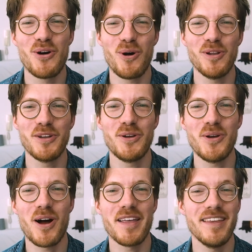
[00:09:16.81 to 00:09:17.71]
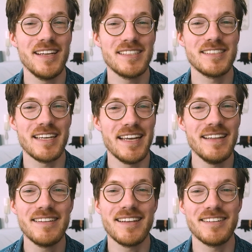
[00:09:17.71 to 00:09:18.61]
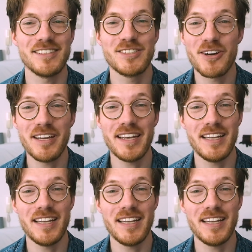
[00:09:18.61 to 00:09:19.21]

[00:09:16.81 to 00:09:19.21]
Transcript: All in all, I think this is a hint that the study